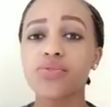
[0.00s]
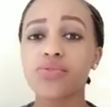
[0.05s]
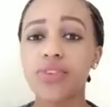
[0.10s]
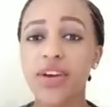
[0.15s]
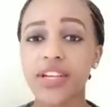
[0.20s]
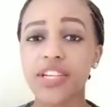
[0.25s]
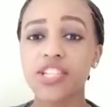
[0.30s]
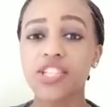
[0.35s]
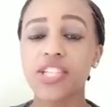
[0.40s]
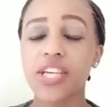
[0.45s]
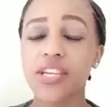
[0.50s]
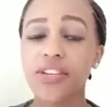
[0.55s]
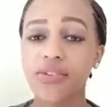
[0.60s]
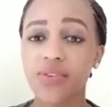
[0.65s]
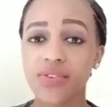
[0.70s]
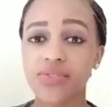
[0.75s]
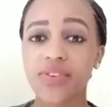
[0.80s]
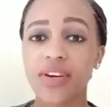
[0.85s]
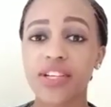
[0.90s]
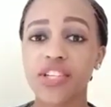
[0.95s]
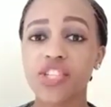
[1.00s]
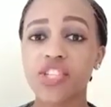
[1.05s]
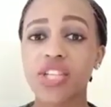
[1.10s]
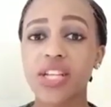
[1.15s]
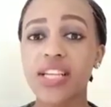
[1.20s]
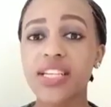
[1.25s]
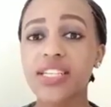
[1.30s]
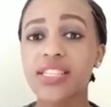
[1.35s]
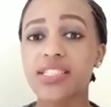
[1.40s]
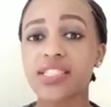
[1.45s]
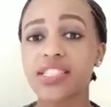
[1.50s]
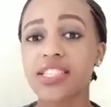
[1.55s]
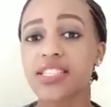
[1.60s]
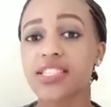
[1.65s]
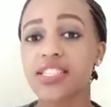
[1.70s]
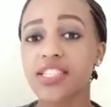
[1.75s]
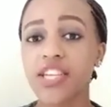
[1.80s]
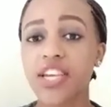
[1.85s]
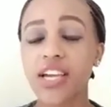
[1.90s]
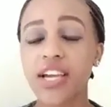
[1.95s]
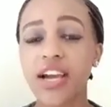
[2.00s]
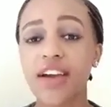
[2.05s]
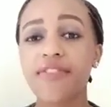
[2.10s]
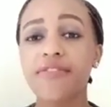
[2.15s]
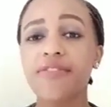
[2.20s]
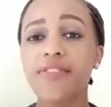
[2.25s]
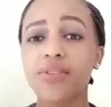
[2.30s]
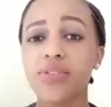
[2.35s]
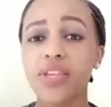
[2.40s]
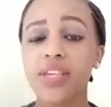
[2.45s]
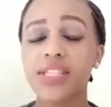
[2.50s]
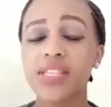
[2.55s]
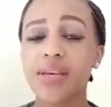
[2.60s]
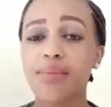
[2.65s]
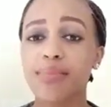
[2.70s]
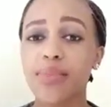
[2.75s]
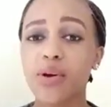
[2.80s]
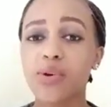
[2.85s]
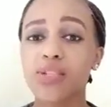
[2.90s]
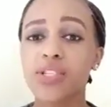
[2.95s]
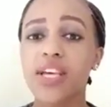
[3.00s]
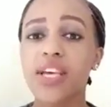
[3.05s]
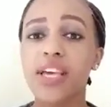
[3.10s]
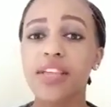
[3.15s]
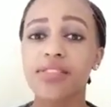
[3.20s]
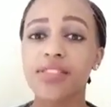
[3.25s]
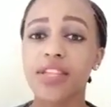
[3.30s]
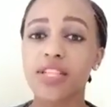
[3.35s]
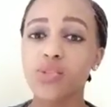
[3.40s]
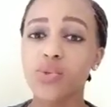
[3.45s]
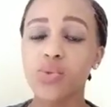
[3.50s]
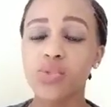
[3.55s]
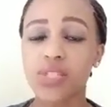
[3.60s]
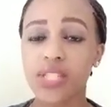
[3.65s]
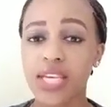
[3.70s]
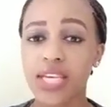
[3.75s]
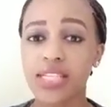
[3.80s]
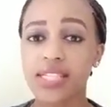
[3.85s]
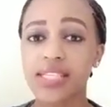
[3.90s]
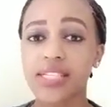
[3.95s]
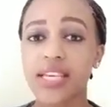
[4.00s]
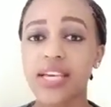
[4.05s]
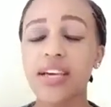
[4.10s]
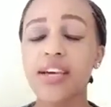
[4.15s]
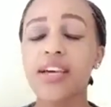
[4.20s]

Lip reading: Furnished and not furnished, let us just check a few things about the two sides.